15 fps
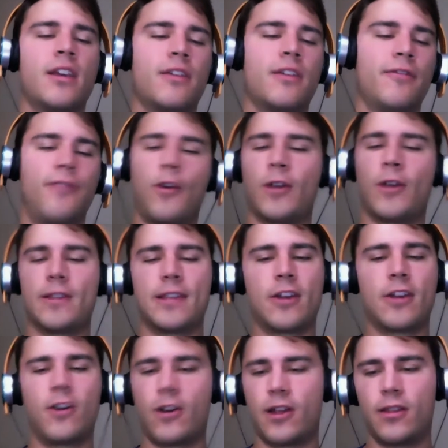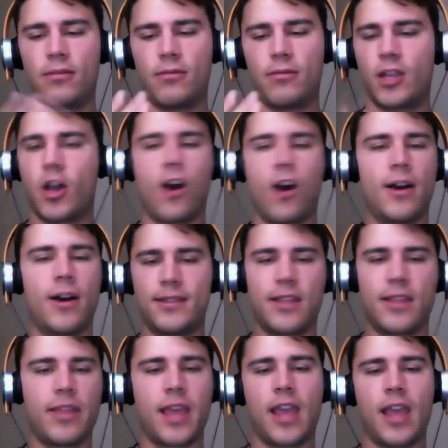focusing on the cause
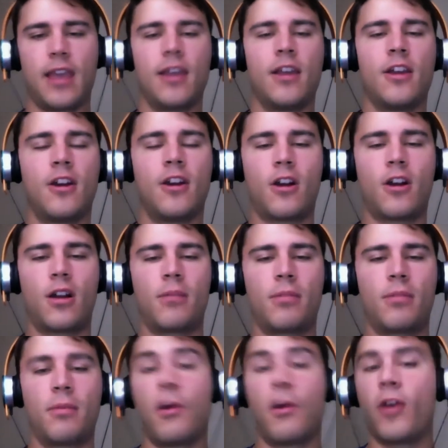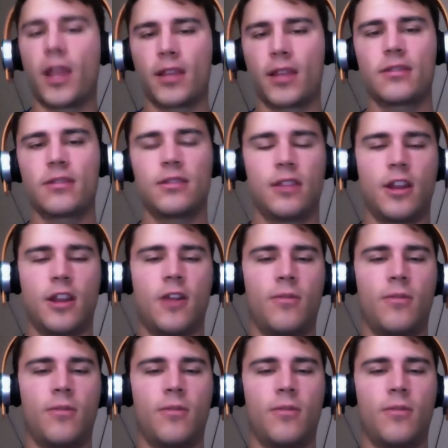that they are promoting, you know?